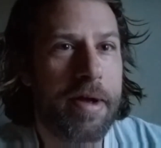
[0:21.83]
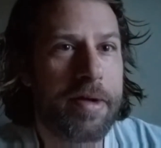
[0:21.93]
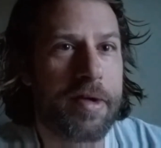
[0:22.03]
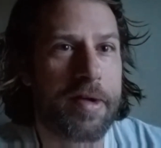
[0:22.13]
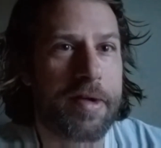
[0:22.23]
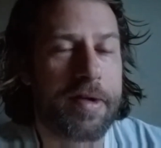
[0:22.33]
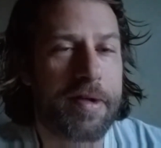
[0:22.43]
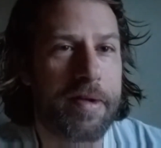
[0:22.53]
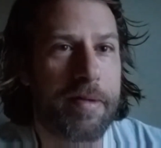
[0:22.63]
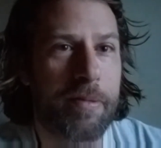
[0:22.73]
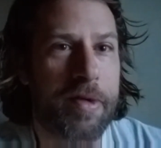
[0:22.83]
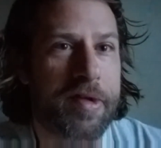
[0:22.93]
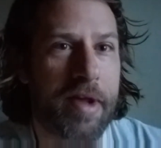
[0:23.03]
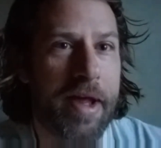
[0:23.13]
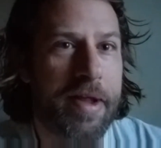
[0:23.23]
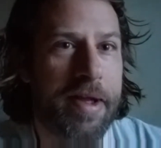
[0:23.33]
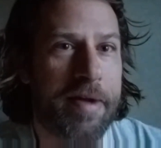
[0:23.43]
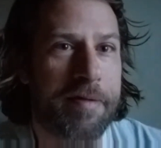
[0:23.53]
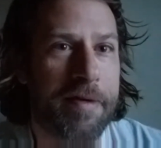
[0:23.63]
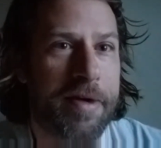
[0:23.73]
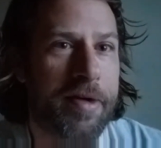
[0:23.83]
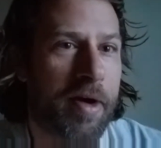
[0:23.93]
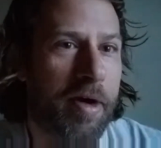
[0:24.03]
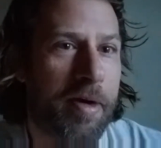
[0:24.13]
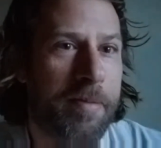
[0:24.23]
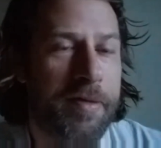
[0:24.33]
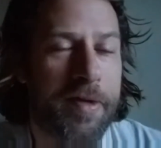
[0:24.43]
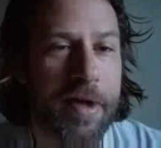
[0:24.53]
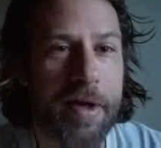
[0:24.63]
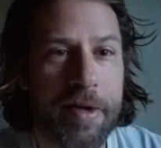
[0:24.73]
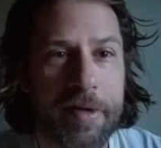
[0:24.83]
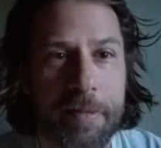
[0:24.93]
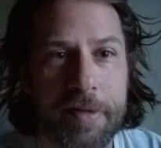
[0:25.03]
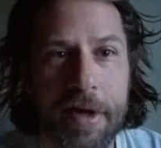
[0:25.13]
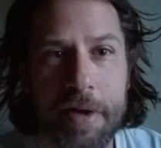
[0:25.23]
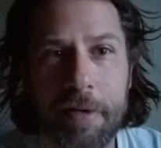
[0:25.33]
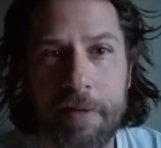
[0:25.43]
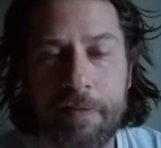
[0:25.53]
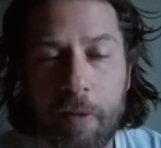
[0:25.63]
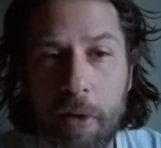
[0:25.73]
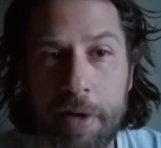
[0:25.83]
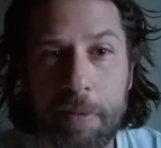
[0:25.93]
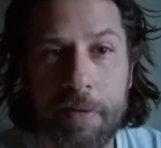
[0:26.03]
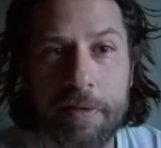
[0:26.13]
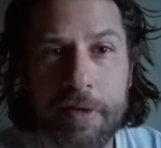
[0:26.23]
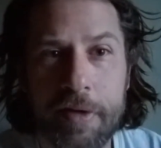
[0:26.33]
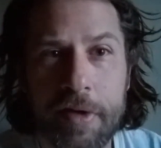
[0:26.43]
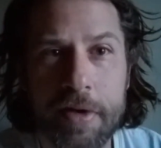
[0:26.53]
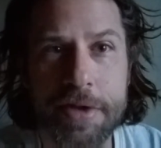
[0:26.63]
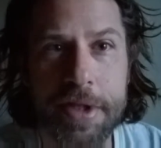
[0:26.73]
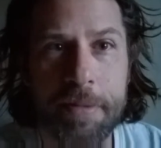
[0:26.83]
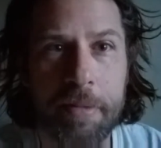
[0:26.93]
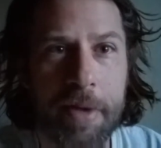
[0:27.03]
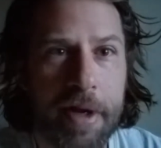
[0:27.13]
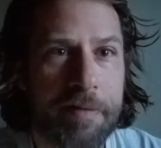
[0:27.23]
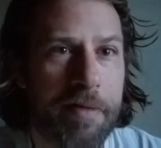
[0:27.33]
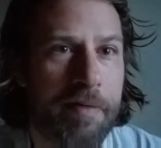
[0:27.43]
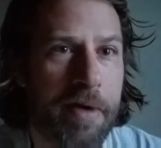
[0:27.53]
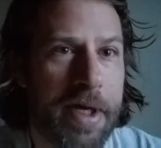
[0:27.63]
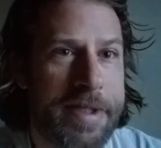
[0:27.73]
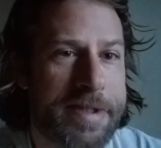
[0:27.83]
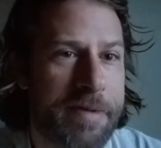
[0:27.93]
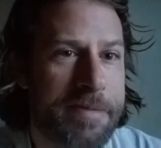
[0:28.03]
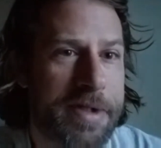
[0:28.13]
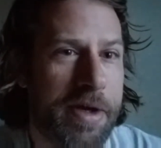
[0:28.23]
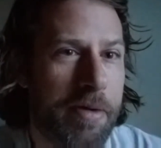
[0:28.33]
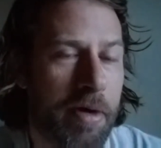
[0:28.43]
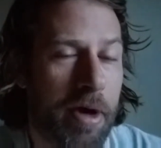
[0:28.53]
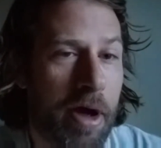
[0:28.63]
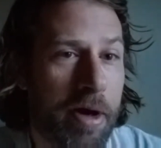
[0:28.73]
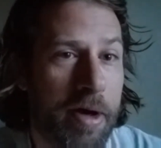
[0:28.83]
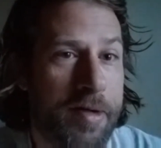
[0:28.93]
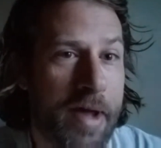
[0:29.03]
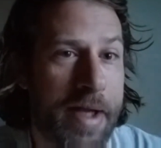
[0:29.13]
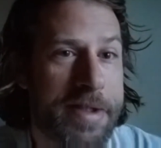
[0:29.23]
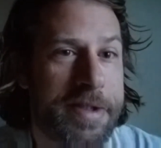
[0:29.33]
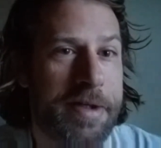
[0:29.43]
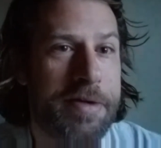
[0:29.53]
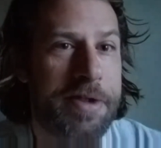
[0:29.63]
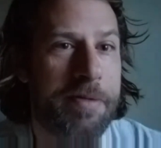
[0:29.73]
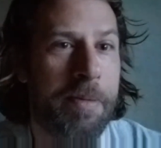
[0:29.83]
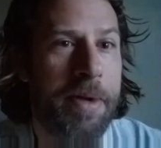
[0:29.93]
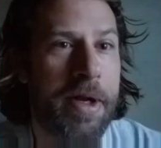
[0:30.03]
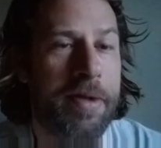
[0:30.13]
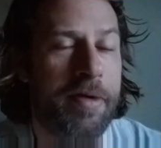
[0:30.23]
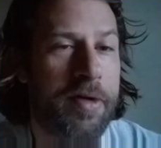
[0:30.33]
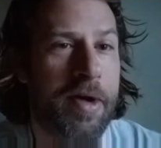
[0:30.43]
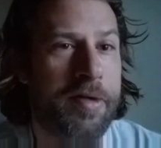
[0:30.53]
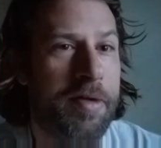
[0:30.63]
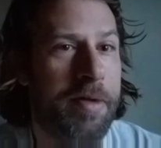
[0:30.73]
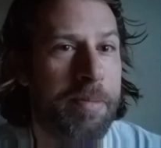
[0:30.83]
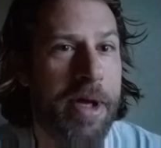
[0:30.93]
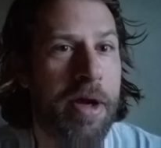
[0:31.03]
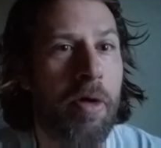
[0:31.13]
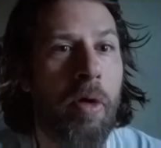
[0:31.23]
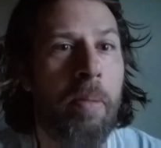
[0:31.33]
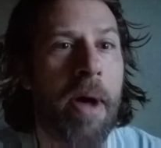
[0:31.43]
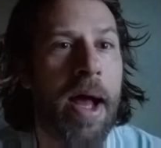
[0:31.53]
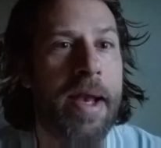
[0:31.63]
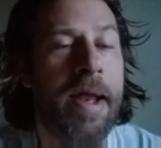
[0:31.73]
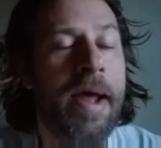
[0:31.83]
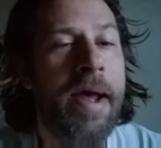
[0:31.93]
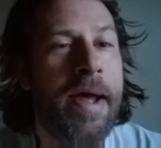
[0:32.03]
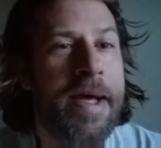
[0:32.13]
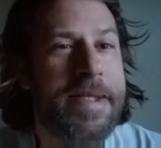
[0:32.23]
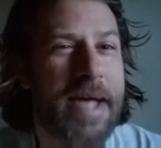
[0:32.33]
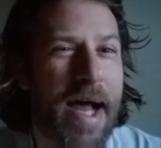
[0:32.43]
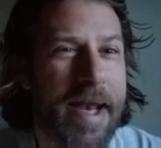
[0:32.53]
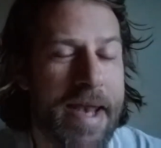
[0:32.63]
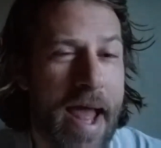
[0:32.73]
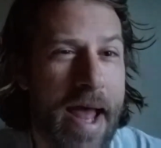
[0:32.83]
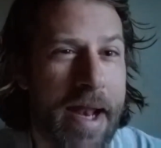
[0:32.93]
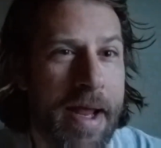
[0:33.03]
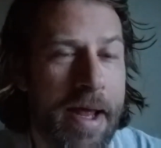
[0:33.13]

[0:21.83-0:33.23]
just with slightly different terms. Like some say you earn 40 Satoshi per minute for free, some say you earn 110 Satoshi per minute. There's also the bitgoldmine.net,